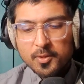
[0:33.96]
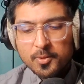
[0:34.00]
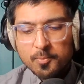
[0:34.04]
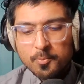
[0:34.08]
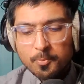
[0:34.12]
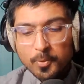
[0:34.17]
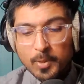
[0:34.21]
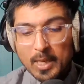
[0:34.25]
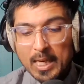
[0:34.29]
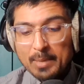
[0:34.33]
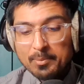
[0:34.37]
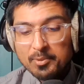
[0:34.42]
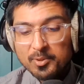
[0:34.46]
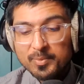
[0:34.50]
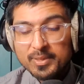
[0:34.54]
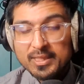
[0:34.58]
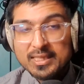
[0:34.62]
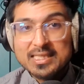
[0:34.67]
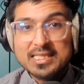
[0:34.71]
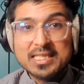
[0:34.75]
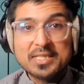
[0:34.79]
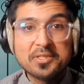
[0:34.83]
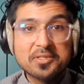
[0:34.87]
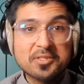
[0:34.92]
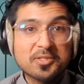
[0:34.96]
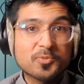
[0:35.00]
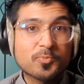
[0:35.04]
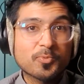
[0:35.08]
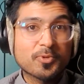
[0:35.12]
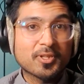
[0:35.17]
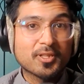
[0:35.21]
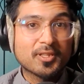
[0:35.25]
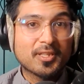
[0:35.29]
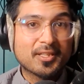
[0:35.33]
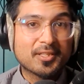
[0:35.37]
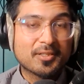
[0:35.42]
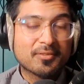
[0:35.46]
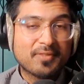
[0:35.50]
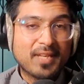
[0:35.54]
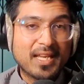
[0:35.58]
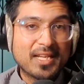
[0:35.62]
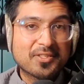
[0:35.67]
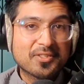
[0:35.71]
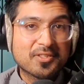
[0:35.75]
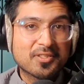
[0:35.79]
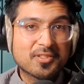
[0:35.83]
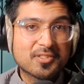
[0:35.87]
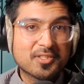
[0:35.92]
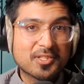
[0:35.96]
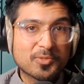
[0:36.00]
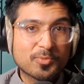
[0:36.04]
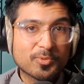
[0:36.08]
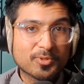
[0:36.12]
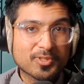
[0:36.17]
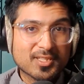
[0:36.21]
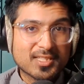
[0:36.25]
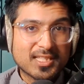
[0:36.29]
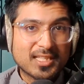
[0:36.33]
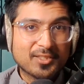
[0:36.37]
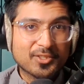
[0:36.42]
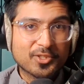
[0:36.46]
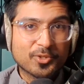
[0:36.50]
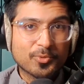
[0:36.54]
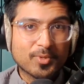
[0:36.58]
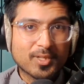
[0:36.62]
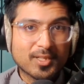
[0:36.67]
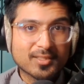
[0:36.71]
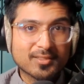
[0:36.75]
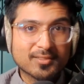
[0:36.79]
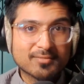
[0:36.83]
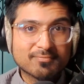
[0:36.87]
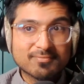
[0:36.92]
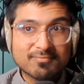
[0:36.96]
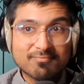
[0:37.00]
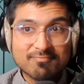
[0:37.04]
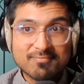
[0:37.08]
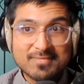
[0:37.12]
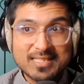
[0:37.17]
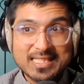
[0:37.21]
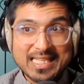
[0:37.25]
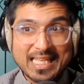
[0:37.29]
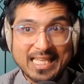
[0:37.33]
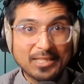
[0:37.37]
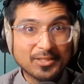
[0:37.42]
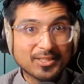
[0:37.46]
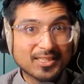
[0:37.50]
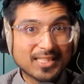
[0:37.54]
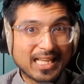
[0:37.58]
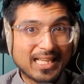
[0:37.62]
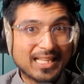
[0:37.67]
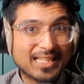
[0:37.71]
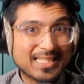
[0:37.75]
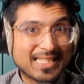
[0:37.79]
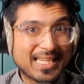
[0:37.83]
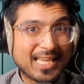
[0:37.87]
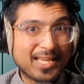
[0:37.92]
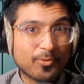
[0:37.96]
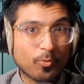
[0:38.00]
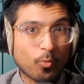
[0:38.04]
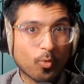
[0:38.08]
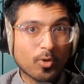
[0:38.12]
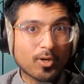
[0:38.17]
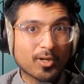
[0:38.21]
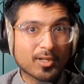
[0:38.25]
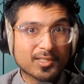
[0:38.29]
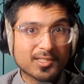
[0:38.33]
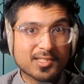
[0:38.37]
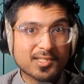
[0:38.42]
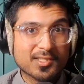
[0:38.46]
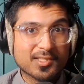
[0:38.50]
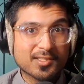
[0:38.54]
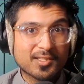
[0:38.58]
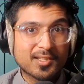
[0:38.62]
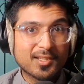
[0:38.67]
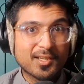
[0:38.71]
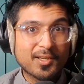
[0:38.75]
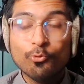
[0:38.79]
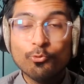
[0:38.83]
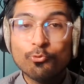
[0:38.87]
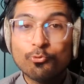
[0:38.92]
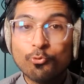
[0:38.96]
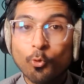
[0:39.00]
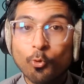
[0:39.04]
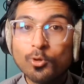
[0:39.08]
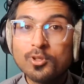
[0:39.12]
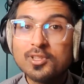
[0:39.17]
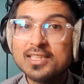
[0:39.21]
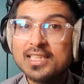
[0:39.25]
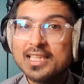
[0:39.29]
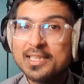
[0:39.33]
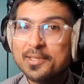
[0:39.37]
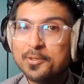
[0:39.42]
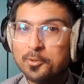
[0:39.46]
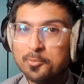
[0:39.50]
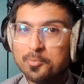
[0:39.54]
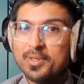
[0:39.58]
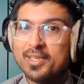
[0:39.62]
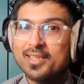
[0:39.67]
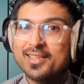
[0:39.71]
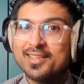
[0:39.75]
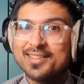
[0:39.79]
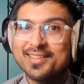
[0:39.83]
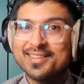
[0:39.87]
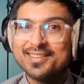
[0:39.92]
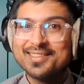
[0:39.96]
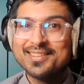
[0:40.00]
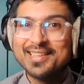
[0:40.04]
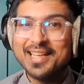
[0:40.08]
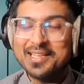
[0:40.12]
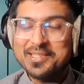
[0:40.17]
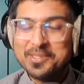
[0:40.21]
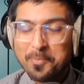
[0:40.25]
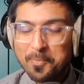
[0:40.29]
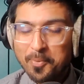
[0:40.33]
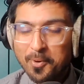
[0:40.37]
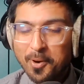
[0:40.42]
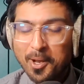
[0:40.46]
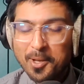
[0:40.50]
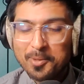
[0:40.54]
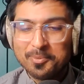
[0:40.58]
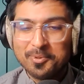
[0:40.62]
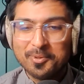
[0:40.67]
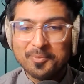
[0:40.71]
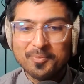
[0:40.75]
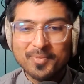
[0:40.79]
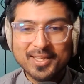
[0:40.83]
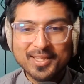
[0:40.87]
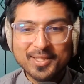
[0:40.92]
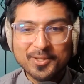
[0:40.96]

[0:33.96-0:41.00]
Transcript: The problem is, and this is what a lot of agencies will sell you on, scaled content works for a little bit. That's the problem.